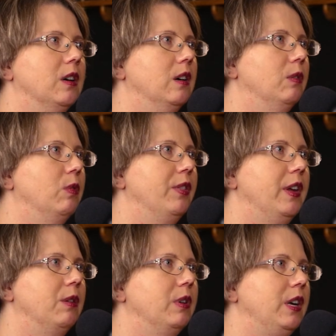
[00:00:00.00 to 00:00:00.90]
the one
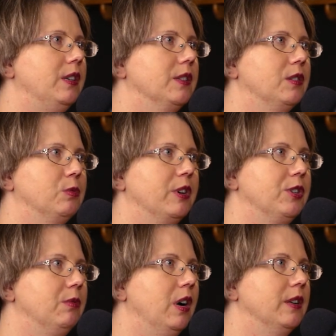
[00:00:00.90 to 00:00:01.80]
thing when he does his
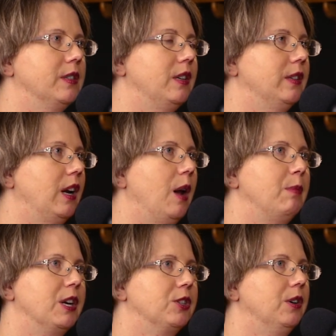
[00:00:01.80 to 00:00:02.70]
winter runs, he's like, I
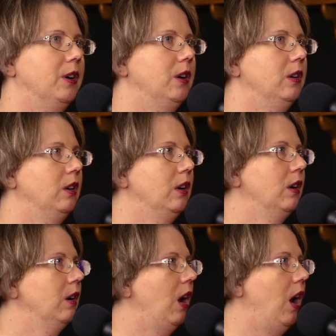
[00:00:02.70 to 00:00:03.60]
make sure
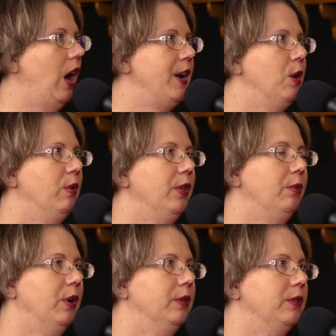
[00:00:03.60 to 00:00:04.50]
I know where the
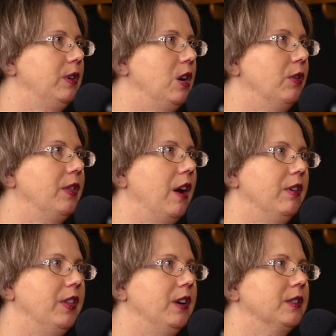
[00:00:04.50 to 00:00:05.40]
road,
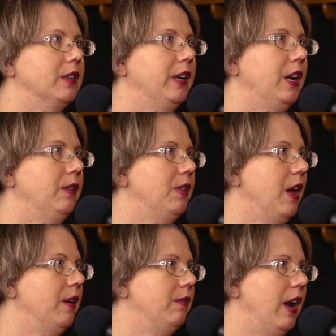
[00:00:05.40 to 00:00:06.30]
everything is clean,
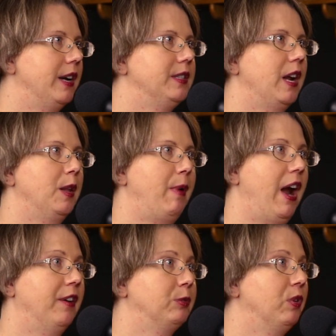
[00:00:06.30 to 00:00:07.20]
that I stay on the
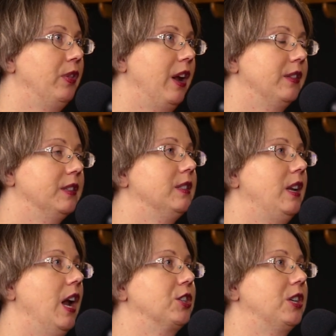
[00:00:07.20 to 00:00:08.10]
paths where the
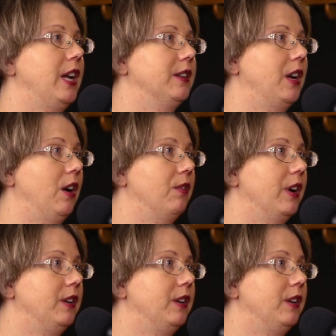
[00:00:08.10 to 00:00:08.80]
city actually takes care of it.